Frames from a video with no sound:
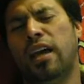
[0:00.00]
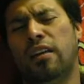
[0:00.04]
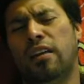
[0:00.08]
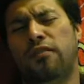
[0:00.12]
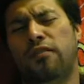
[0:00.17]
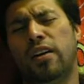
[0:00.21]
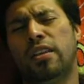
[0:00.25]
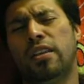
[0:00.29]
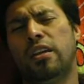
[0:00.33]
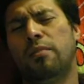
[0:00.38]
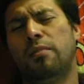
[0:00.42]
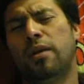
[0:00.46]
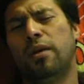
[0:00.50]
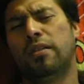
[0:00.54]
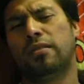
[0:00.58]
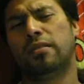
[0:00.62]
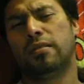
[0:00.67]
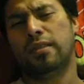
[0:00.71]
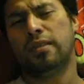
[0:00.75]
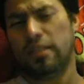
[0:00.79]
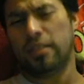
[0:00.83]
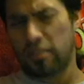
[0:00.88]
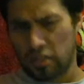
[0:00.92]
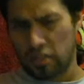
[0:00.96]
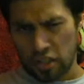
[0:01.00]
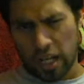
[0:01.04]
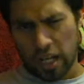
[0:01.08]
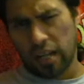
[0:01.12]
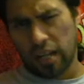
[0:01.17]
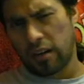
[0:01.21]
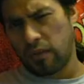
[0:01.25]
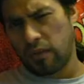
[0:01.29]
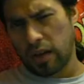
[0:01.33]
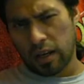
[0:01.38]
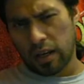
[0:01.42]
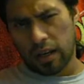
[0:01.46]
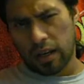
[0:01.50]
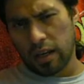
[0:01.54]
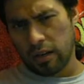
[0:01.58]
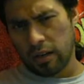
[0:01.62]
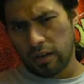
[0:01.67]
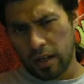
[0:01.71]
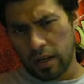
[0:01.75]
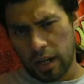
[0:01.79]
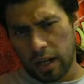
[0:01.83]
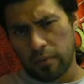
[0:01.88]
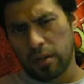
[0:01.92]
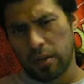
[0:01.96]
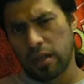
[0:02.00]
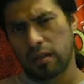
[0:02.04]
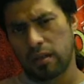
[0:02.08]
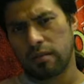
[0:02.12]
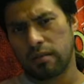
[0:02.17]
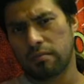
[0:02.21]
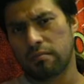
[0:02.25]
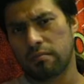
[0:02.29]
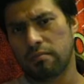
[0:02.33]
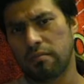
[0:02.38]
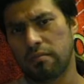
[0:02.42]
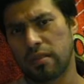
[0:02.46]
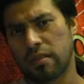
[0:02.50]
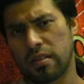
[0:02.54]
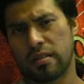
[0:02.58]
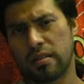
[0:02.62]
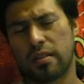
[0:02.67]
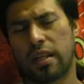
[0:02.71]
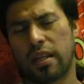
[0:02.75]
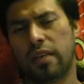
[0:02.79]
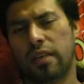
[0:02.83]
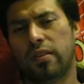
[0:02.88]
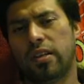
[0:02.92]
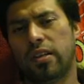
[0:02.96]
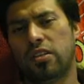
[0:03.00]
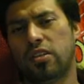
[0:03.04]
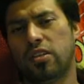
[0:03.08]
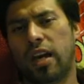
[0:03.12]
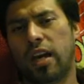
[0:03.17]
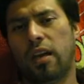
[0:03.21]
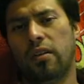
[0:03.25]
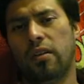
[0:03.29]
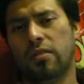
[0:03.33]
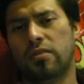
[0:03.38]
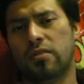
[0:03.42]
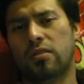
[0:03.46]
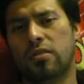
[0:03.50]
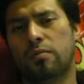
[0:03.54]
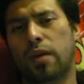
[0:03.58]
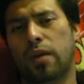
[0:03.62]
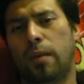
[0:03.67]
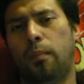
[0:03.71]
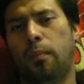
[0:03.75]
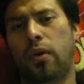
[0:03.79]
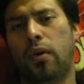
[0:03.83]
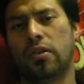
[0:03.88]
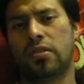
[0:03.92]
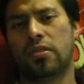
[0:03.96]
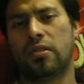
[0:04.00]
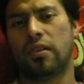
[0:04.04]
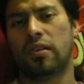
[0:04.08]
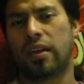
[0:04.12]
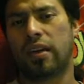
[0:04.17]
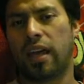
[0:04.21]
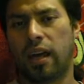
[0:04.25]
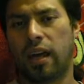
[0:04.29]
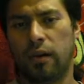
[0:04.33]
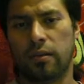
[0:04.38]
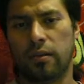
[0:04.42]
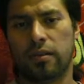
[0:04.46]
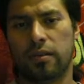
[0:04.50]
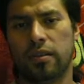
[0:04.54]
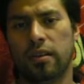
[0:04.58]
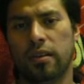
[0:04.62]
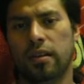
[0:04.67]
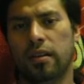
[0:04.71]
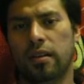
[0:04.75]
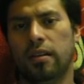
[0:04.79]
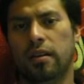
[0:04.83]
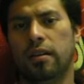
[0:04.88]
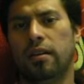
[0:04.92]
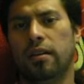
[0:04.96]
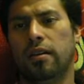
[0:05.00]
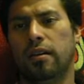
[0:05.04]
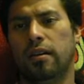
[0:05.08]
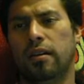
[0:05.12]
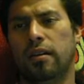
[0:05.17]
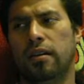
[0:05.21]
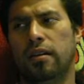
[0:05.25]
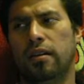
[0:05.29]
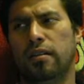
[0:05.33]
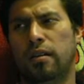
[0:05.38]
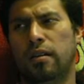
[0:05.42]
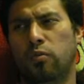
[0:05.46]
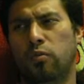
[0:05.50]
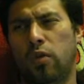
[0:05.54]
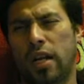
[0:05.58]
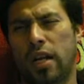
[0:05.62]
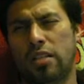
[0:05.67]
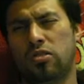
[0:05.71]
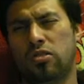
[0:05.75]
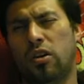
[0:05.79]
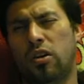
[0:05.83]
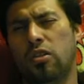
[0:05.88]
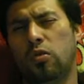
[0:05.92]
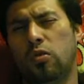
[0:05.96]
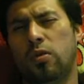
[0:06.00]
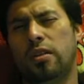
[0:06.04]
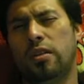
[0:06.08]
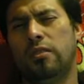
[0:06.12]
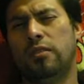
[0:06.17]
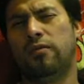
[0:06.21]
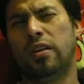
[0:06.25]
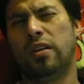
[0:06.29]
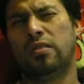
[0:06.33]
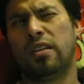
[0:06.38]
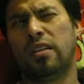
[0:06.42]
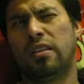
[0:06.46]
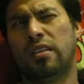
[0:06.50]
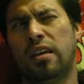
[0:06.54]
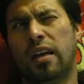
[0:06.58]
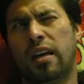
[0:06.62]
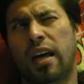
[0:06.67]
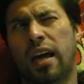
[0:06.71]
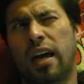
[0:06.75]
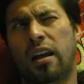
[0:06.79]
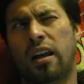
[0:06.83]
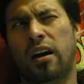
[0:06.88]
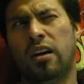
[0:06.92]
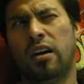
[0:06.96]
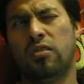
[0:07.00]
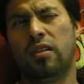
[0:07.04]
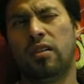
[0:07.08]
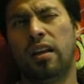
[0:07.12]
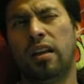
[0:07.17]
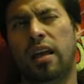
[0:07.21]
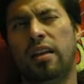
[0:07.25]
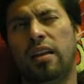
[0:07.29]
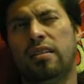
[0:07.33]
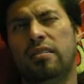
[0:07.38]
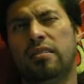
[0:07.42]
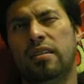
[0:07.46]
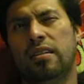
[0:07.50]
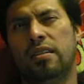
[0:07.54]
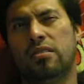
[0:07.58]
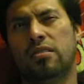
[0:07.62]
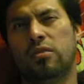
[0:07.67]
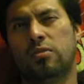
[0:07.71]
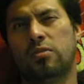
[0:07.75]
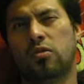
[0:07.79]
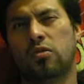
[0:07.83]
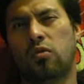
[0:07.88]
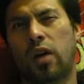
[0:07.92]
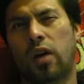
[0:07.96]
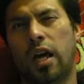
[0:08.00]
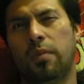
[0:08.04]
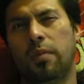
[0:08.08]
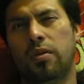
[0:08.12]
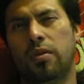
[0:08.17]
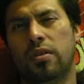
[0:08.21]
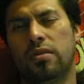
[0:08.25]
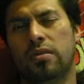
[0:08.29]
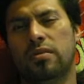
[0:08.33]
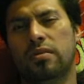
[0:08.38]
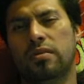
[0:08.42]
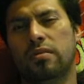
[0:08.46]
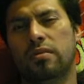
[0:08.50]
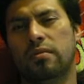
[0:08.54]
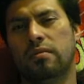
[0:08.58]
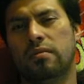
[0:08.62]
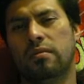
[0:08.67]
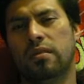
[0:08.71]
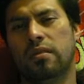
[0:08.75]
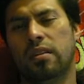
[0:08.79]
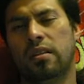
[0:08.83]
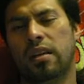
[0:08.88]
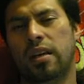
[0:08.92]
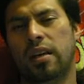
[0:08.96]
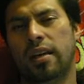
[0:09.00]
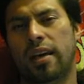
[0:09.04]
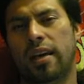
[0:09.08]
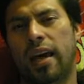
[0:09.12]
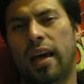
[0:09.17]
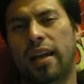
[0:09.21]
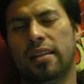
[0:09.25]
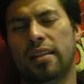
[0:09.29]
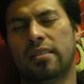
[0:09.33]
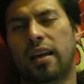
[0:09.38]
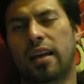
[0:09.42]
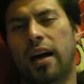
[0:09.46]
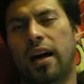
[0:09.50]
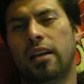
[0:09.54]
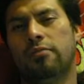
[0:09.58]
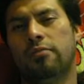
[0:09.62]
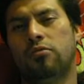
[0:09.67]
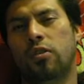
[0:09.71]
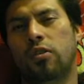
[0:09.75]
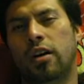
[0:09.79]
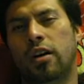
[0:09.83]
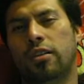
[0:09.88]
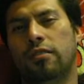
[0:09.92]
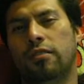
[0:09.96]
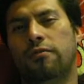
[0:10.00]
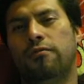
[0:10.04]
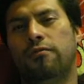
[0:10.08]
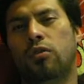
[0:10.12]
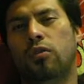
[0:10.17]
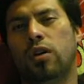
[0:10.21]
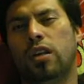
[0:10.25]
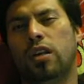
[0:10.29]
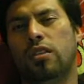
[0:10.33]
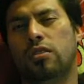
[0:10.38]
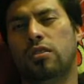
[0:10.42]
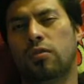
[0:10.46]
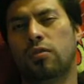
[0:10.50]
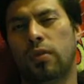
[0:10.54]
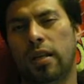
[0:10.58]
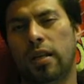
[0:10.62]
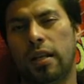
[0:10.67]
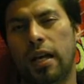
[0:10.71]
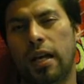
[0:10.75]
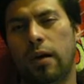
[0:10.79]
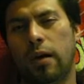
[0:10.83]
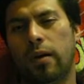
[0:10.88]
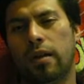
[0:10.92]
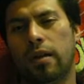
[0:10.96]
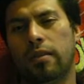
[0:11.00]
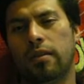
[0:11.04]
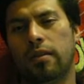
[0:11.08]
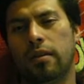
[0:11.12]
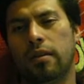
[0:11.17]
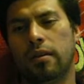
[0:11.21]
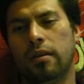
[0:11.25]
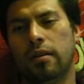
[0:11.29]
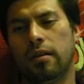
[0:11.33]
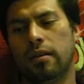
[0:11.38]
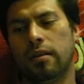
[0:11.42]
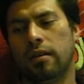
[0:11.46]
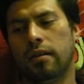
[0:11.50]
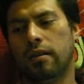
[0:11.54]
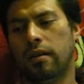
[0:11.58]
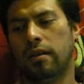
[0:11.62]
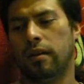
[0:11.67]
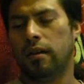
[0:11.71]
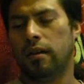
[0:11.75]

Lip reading: And the funny thing about this channel right now that I'm in, this is not even a channel. This is just my personal account. When I started doing these videos, I think I had 118 subscribers. And it's gone up to 143 now, I think.